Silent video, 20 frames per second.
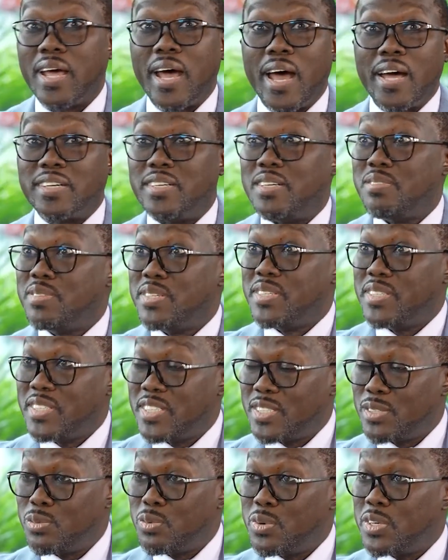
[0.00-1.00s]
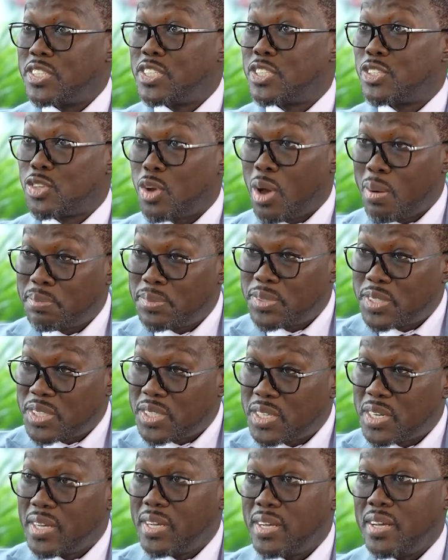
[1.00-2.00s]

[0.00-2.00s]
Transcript: activities were stopped,